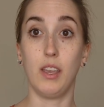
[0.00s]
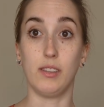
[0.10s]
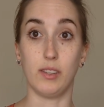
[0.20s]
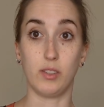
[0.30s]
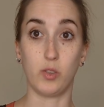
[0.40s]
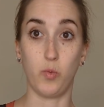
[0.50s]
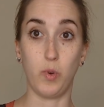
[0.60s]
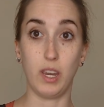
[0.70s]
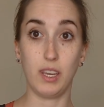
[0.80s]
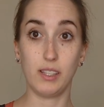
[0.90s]
is a
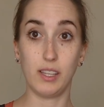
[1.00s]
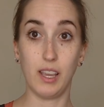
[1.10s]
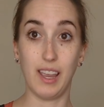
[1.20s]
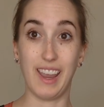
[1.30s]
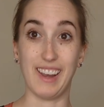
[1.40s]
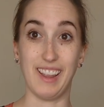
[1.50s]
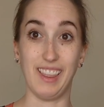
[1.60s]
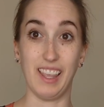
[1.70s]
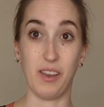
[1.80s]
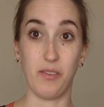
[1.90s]
squeeze and a
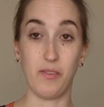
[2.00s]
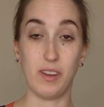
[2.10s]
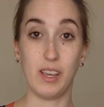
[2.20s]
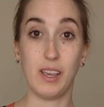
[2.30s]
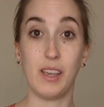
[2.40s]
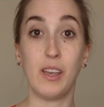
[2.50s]
lift.